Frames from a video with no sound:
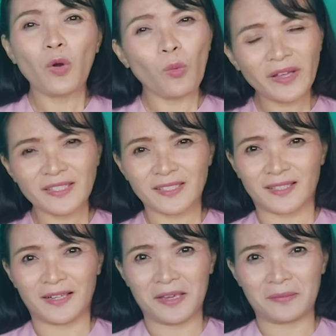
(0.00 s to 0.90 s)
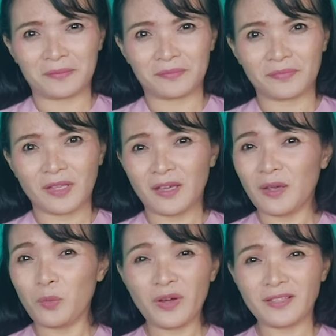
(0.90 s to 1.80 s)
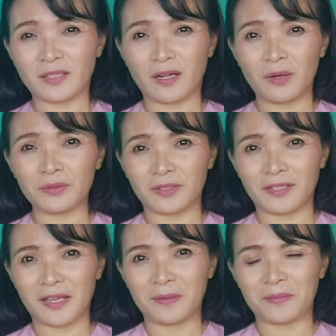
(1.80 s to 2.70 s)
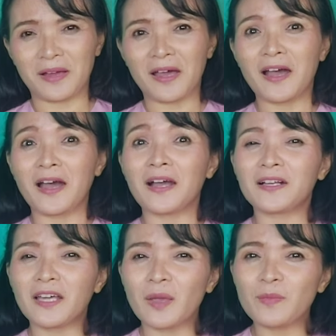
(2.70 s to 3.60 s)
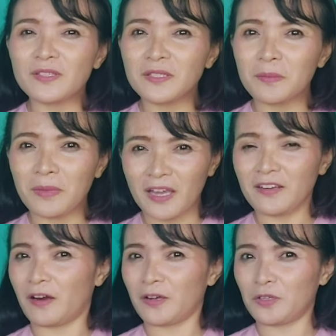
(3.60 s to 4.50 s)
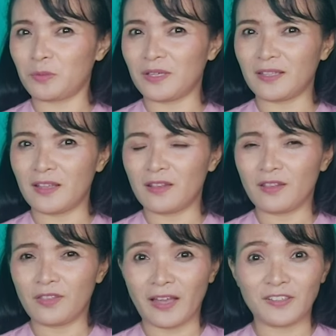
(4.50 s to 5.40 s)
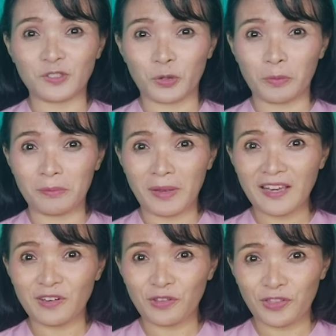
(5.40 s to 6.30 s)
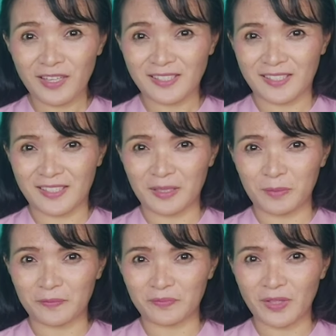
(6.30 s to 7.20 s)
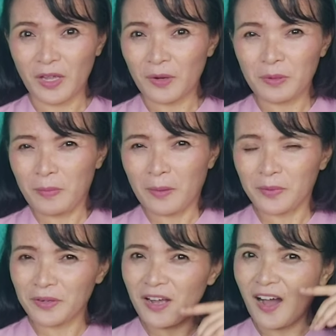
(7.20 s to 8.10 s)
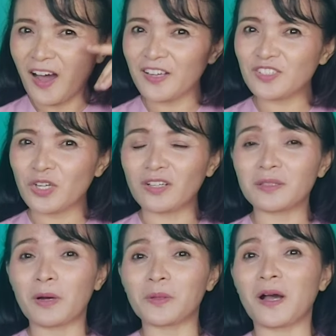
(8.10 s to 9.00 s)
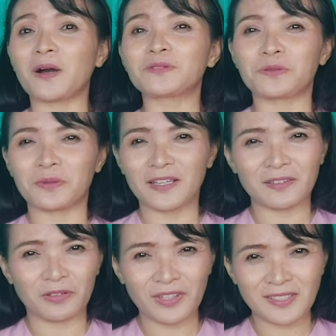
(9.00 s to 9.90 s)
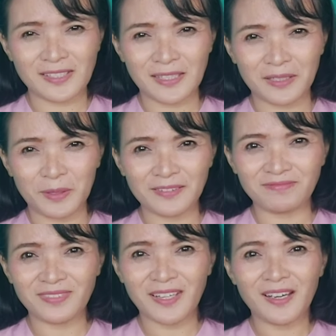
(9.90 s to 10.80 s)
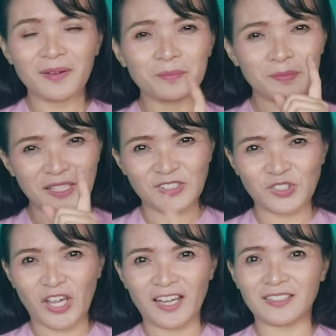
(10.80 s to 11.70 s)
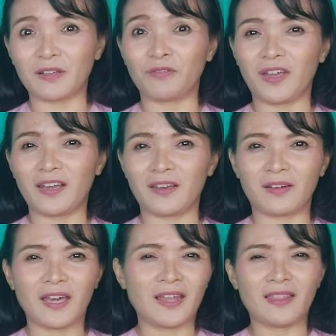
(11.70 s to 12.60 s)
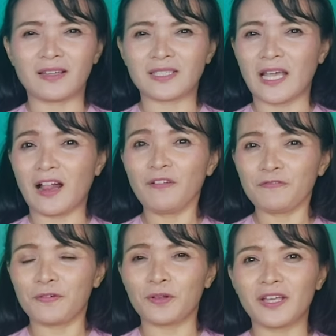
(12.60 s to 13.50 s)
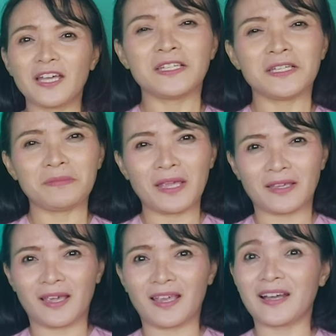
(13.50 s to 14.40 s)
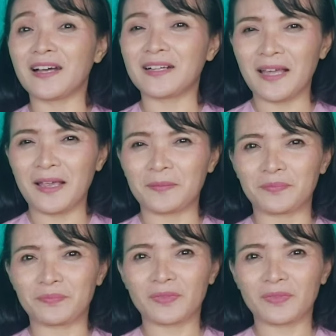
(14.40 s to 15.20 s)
What is a claim? And what is a counterclaim? A claim is the main argument and that is your main thesis statement. Remember, I talked about how to write a thesis statement? Please check that video, and that's helpful in making a claim.